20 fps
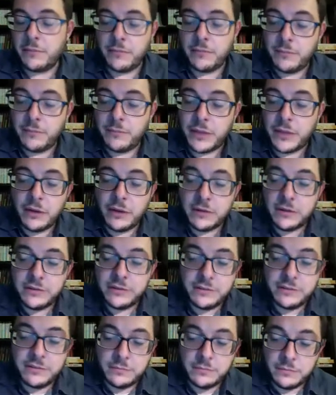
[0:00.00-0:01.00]

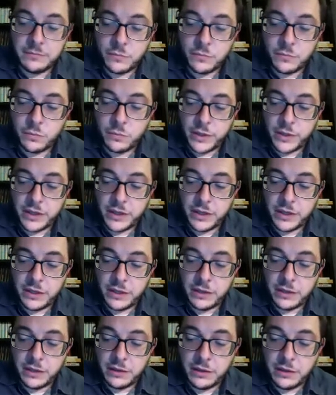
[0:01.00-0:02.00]
because
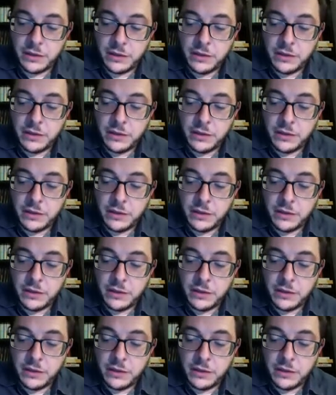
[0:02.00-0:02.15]
we